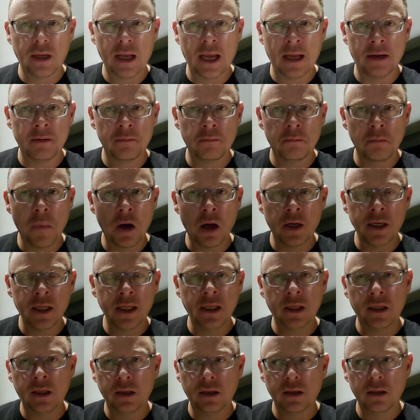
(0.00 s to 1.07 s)
and
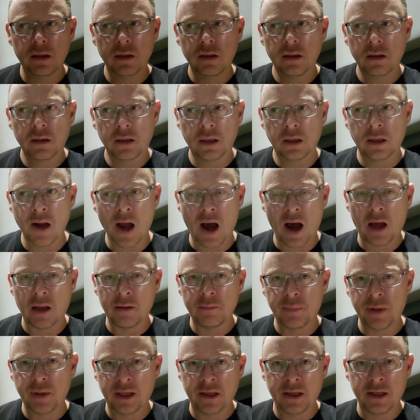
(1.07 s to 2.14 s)
money not
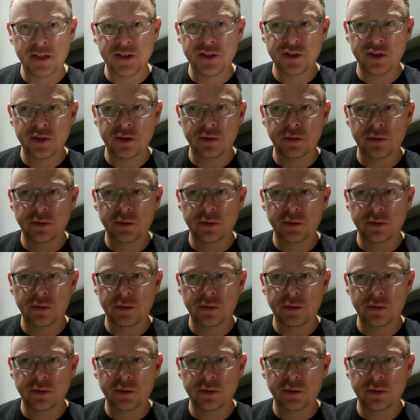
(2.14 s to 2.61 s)
be an issue.